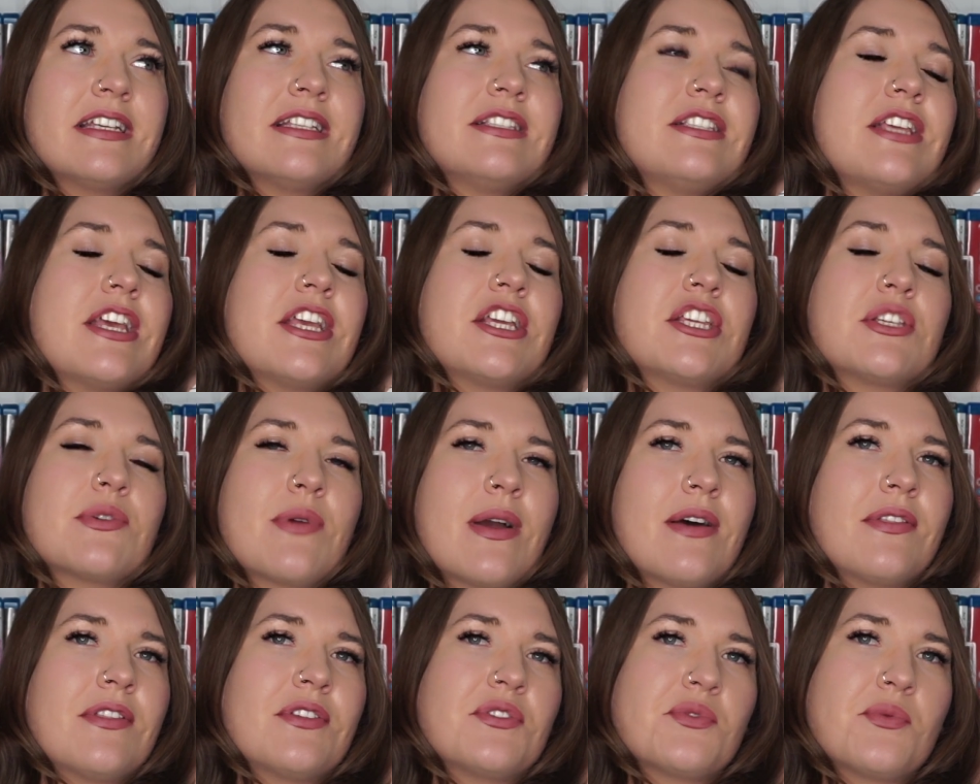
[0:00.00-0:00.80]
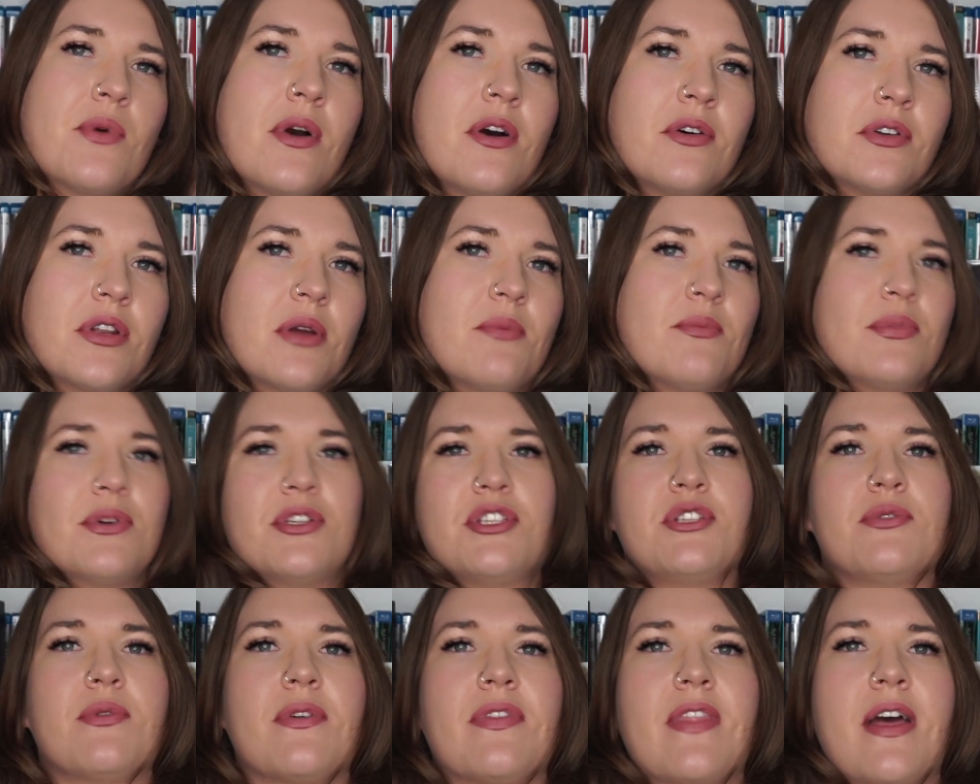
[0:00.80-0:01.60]
takes you out of this world and
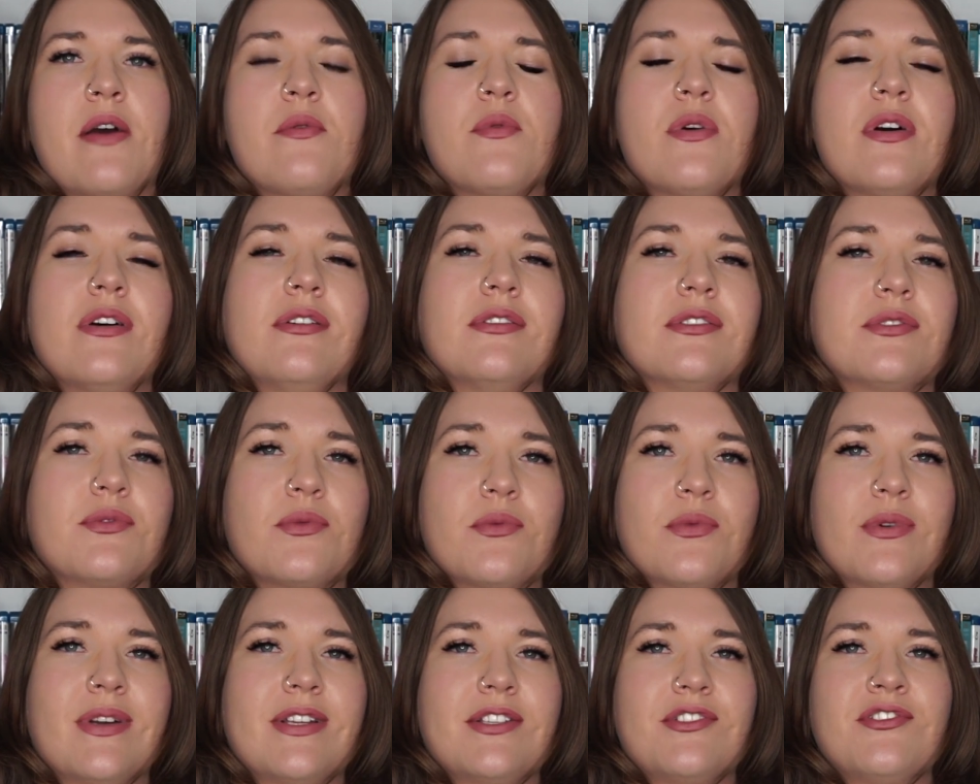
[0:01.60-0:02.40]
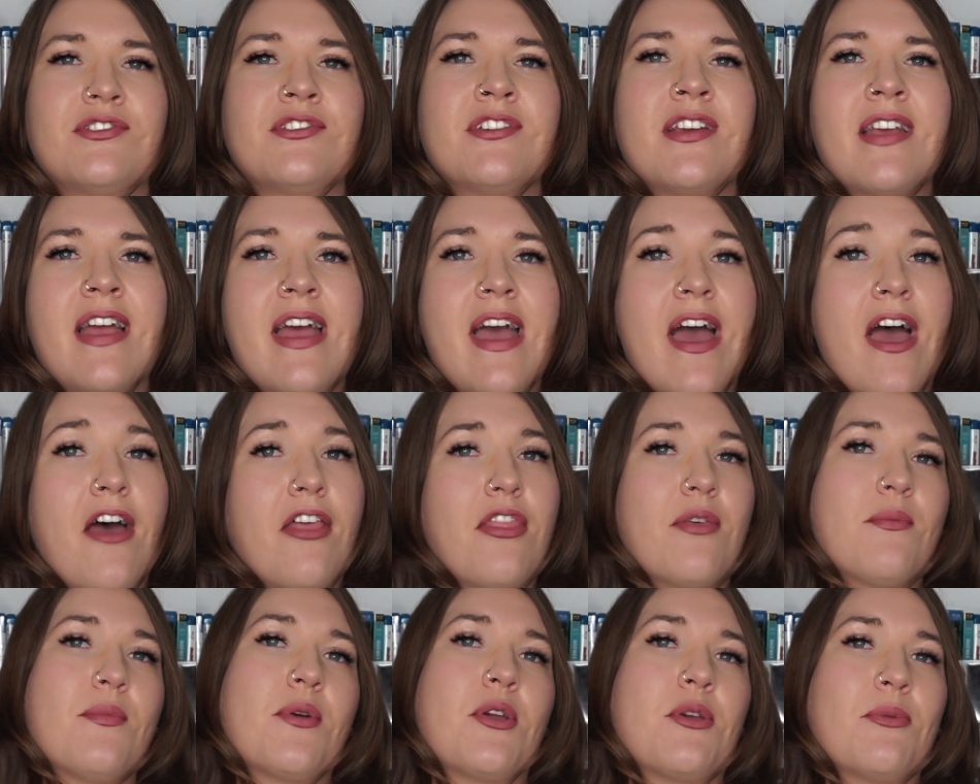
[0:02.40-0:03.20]
puts you in that world, which
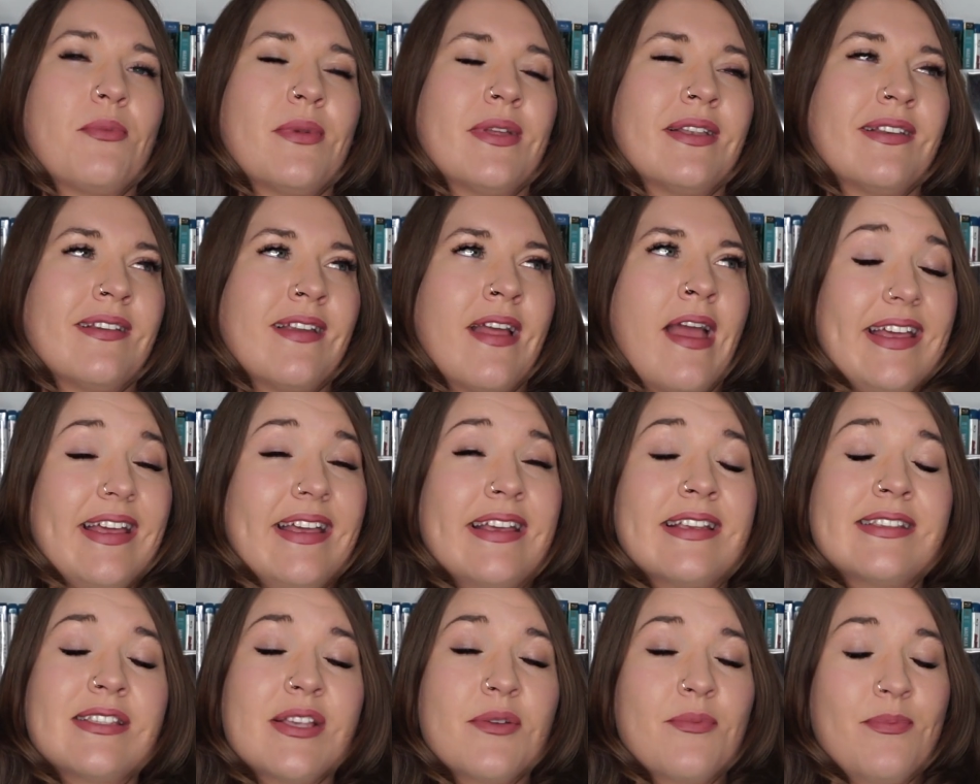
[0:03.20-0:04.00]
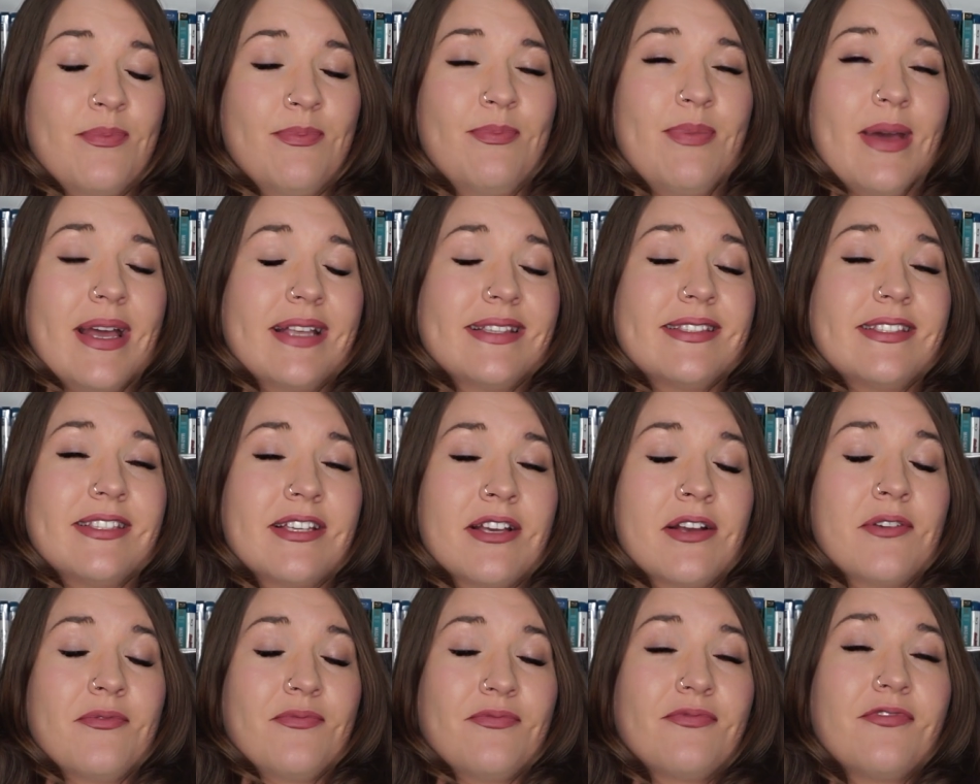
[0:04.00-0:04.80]
at the moment is a
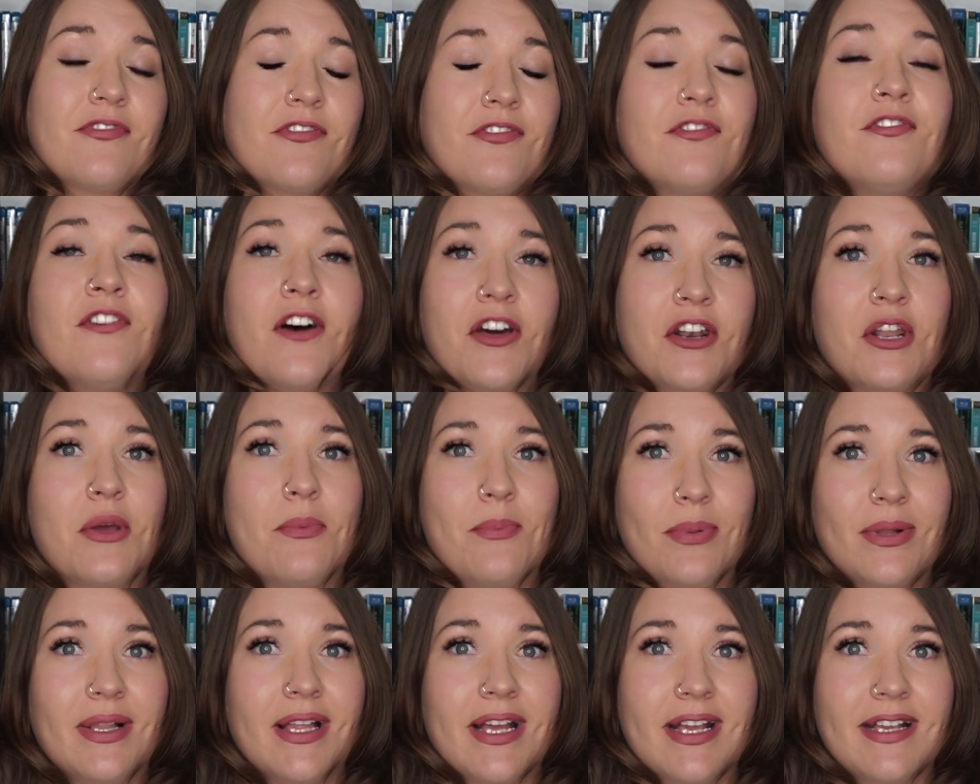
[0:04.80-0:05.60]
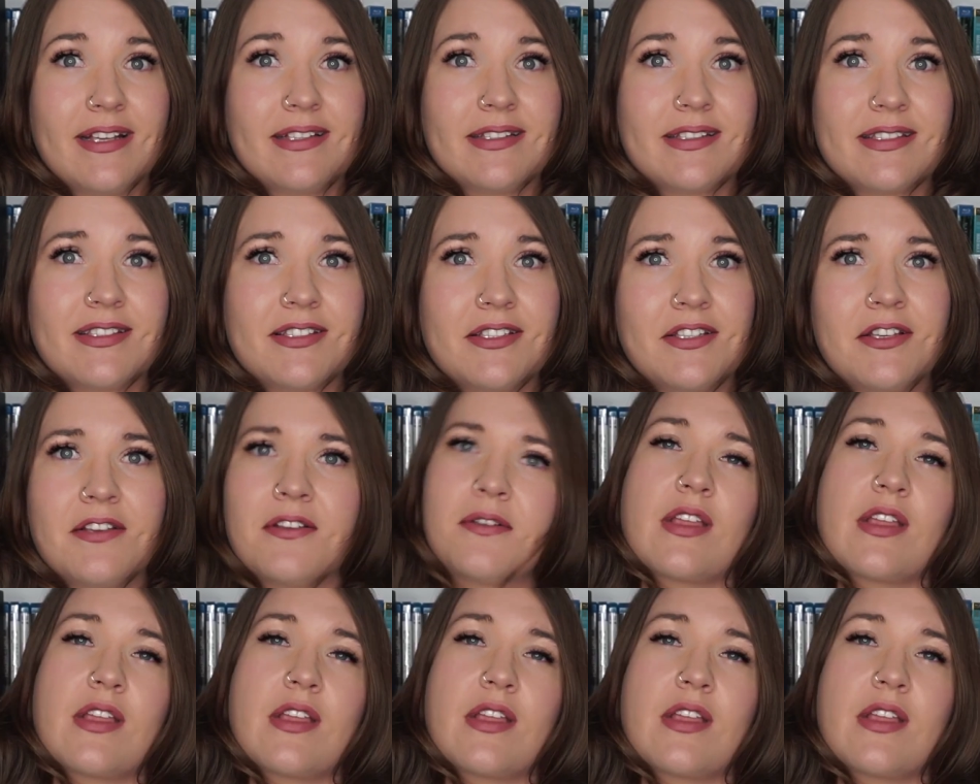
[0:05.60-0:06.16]
better, funner place.